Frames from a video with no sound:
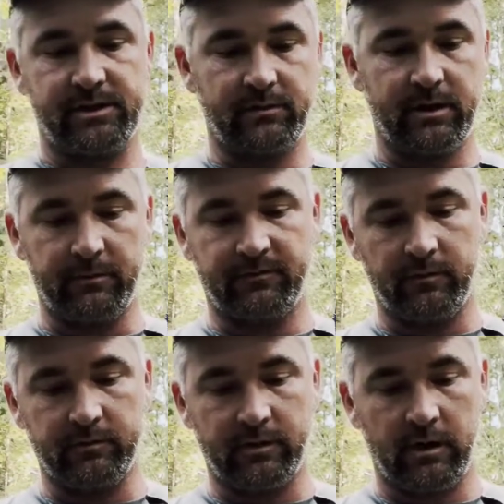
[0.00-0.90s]
would come to full
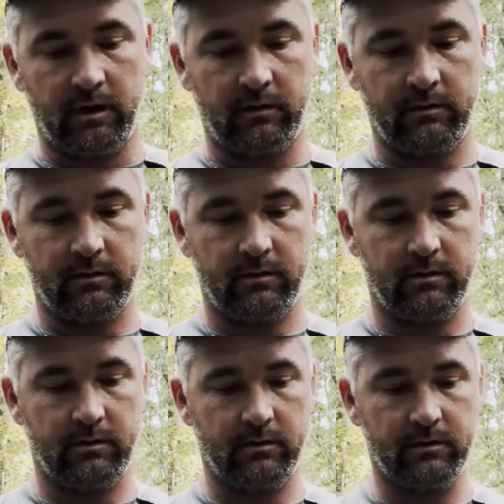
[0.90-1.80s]
draw,
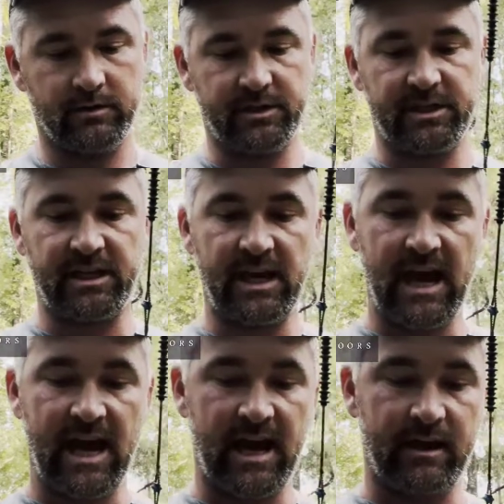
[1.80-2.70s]
she
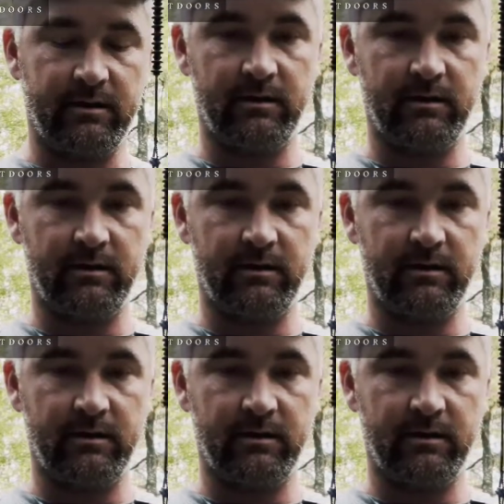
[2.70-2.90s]
had